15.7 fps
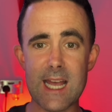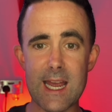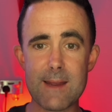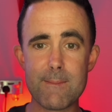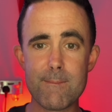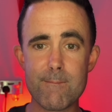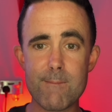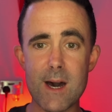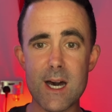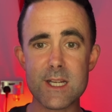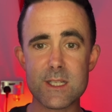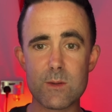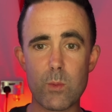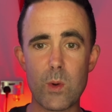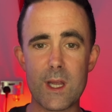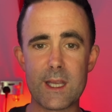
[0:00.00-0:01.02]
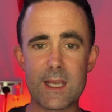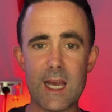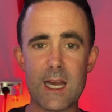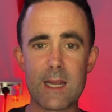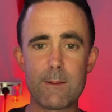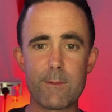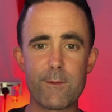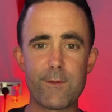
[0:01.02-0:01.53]
a must-win
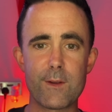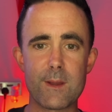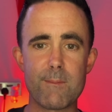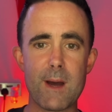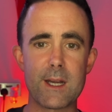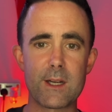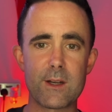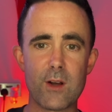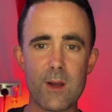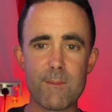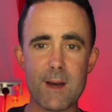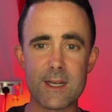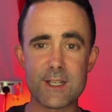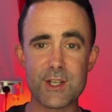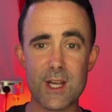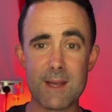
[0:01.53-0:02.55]
game for the Man United manager,